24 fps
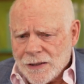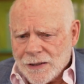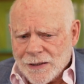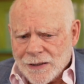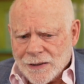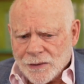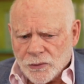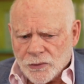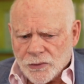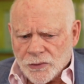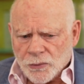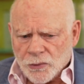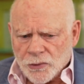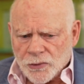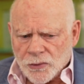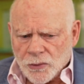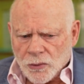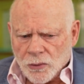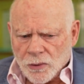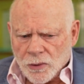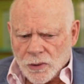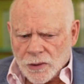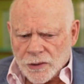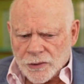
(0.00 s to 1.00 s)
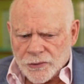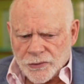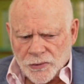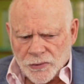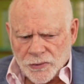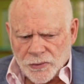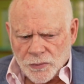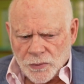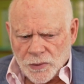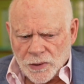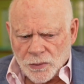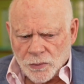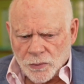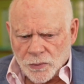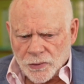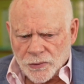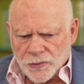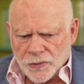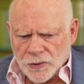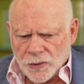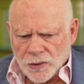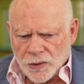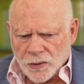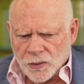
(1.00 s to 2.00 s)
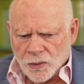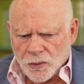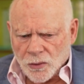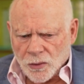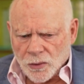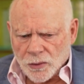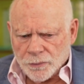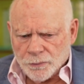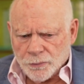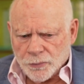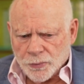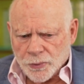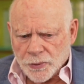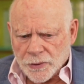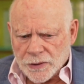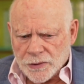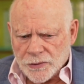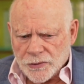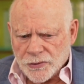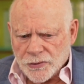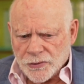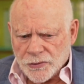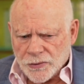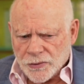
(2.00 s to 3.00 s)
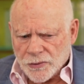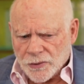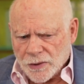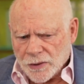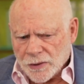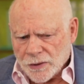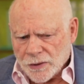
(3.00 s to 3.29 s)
It was called Prince.